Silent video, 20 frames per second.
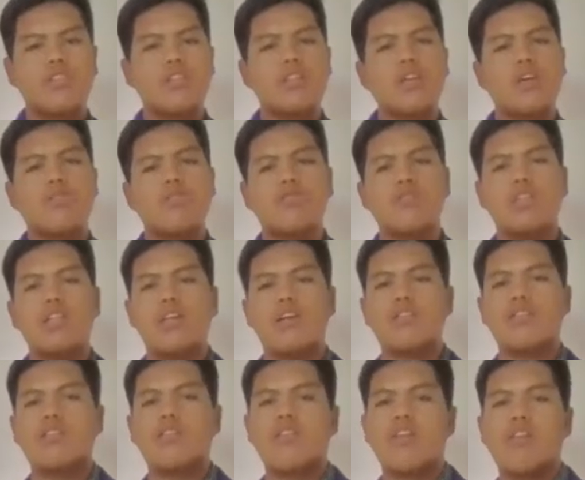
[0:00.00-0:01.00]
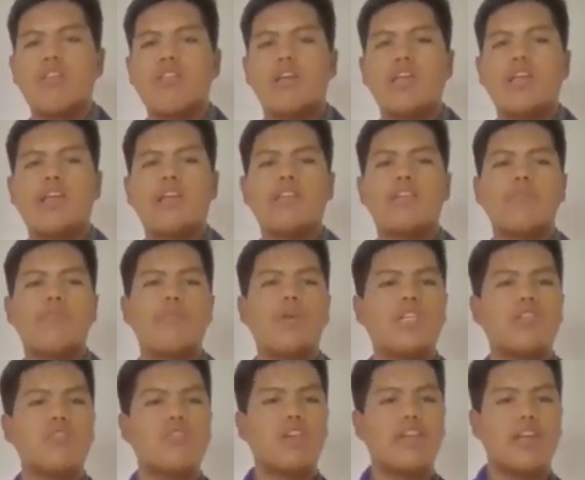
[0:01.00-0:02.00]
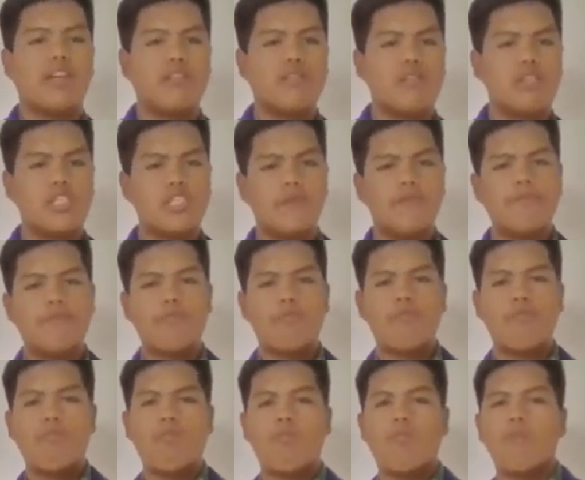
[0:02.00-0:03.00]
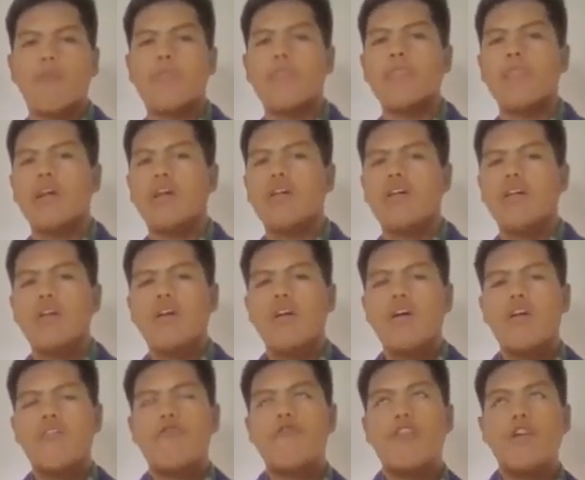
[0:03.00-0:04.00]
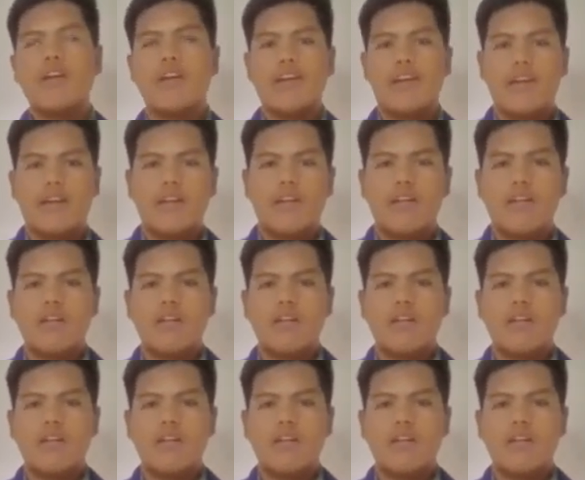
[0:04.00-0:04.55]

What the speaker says: cells just carrying the pathogens. Fungi